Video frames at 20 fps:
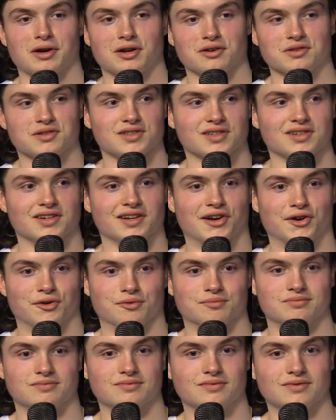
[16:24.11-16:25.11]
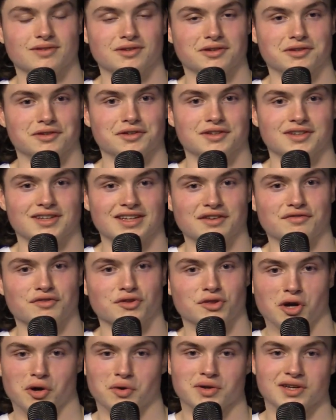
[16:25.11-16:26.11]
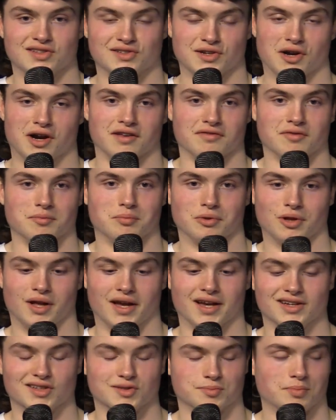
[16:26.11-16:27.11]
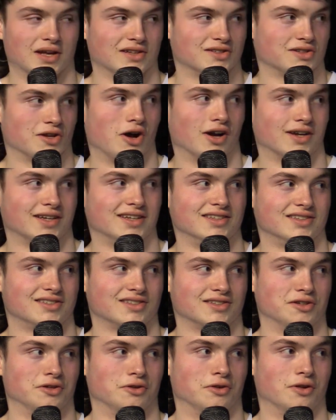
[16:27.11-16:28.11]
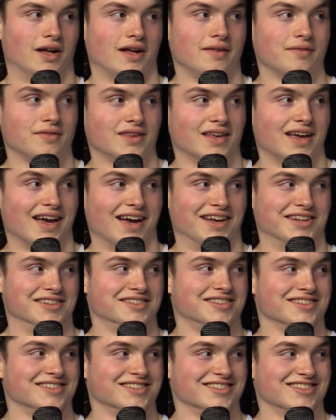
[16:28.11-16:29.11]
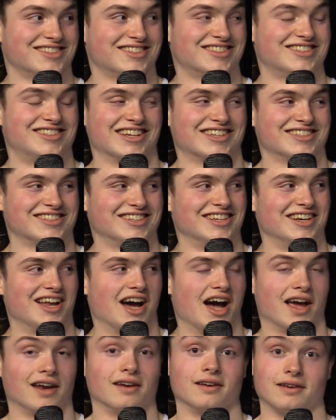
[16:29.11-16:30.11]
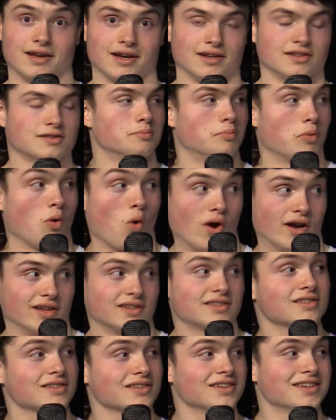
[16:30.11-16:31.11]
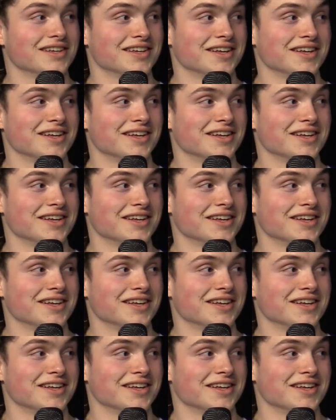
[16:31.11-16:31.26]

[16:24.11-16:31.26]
Pettersson and how, even though he's not even playing his best hockey, he still has 69 nice points,